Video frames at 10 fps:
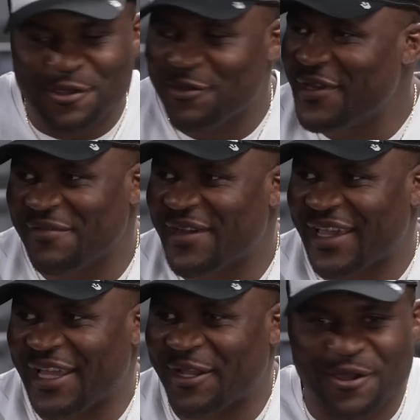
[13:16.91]
you never
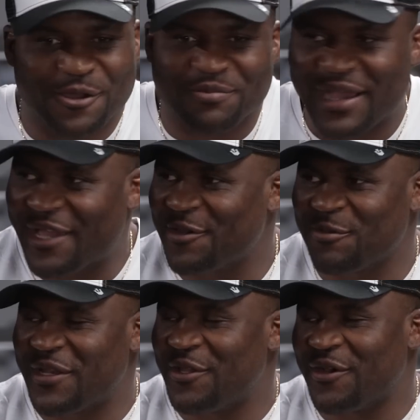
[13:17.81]
get hugged by
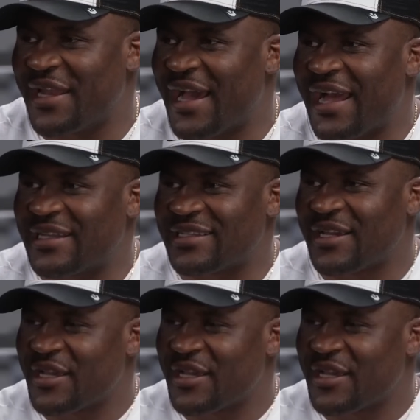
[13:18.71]
with your dad.